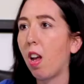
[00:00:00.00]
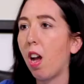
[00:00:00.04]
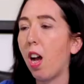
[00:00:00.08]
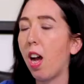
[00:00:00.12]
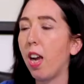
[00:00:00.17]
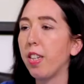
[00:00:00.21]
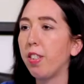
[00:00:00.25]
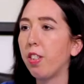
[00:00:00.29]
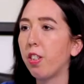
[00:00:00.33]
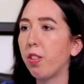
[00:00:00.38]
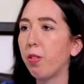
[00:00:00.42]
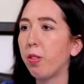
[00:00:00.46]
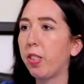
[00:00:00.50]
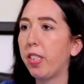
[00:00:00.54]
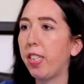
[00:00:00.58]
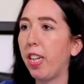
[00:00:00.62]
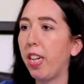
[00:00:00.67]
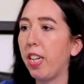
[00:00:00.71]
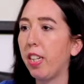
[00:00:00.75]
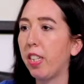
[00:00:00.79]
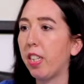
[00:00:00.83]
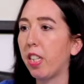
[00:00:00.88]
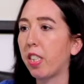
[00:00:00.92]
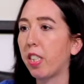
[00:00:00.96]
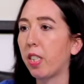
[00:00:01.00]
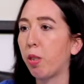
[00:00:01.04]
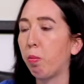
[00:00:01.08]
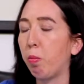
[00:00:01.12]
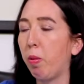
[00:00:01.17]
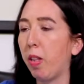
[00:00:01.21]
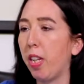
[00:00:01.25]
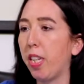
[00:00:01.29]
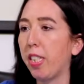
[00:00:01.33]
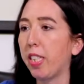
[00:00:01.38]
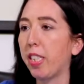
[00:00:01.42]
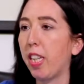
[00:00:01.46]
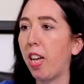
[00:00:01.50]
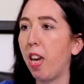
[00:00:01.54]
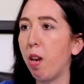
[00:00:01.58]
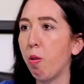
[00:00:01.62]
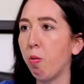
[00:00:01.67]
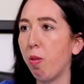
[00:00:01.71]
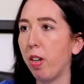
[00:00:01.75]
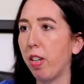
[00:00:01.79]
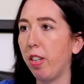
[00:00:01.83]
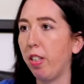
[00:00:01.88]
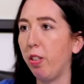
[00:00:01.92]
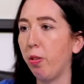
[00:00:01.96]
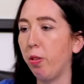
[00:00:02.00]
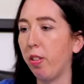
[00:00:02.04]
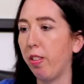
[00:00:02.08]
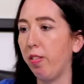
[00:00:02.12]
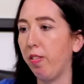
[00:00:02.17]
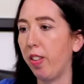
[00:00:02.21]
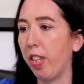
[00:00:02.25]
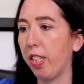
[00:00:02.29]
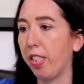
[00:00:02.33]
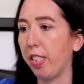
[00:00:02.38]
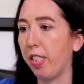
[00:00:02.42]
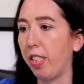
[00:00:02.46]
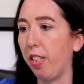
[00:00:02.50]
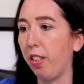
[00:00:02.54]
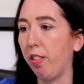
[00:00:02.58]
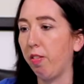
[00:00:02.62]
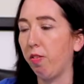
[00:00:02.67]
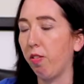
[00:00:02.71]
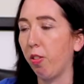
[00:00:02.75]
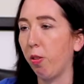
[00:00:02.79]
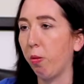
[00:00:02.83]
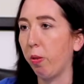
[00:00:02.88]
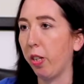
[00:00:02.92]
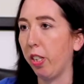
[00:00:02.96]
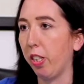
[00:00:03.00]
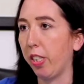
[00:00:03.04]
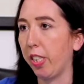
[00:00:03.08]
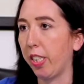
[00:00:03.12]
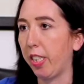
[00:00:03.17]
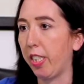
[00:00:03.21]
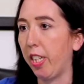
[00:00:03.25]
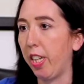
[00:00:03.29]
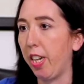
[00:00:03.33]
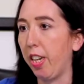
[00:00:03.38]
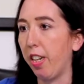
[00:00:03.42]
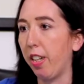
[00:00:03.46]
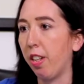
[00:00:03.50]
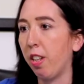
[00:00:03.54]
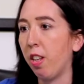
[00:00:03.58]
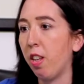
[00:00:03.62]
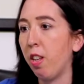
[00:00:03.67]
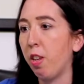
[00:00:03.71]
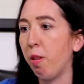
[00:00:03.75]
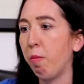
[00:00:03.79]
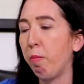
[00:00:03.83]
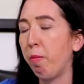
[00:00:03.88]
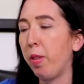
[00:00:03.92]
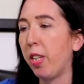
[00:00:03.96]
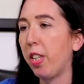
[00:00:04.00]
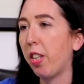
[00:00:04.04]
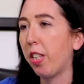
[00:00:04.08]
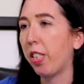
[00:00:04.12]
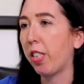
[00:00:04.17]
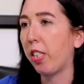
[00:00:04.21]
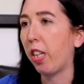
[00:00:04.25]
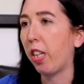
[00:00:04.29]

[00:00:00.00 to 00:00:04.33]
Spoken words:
I chose Dayton as the place I wanted to invest in for real estate because,